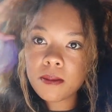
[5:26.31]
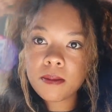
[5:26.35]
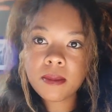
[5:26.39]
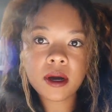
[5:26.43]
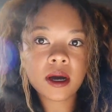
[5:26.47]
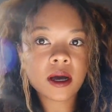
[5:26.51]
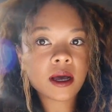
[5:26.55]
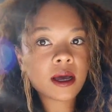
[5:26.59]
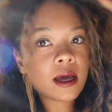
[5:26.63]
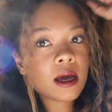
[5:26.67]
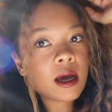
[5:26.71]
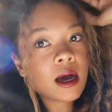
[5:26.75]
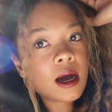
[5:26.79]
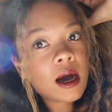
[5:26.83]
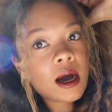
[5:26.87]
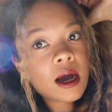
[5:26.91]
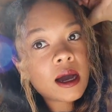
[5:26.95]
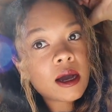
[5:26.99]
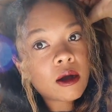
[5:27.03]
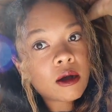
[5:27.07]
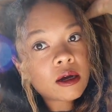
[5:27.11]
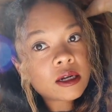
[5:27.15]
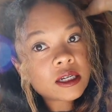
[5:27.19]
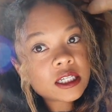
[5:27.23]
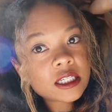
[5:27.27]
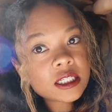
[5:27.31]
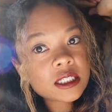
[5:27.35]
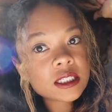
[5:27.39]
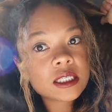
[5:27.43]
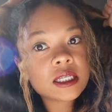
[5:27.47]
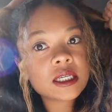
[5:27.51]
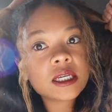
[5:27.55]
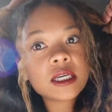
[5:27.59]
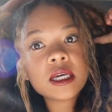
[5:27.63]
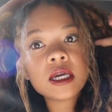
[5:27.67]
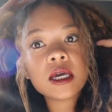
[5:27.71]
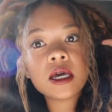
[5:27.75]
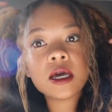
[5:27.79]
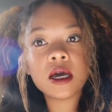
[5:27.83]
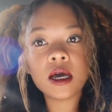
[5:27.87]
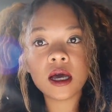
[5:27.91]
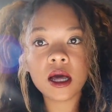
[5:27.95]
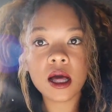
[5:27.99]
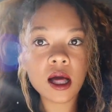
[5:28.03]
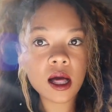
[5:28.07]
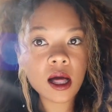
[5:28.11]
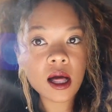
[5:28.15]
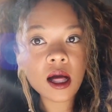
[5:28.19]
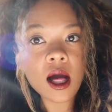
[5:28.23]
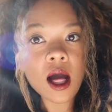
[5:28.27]
But I honestly
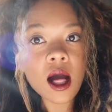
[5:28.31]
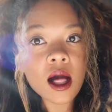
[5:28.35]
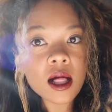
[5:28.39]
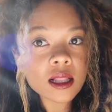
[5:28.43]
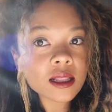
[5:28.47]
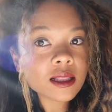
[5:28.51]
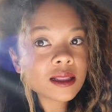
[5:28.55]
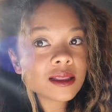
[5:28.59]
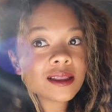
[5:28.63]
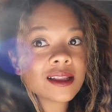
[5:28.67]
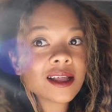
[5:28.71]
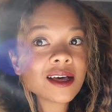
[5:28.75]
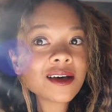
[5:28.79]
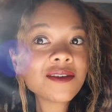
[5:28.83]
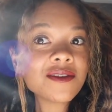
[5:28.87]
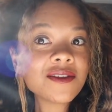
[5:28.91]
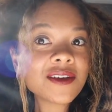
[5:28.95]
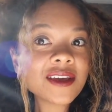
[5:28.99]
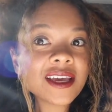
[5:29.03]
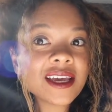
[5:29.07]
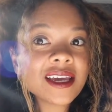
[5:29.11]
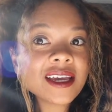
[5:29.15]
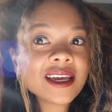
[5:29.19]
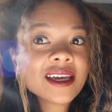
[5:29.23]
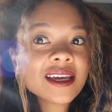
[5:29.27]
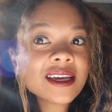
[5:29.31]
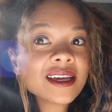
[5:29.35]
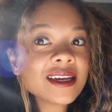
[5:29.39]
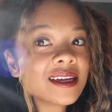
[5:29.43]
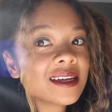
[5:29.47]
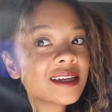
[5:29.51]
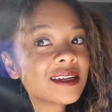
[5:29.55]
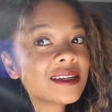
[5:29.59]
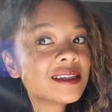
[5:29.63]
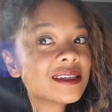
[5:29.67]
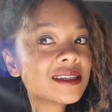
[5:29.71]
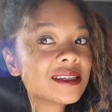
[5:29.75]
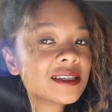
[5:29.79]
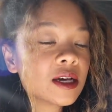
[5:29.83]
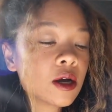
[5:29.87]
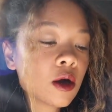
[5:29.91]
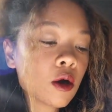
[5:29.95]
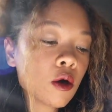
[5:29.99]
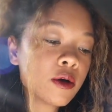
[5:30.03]
love it.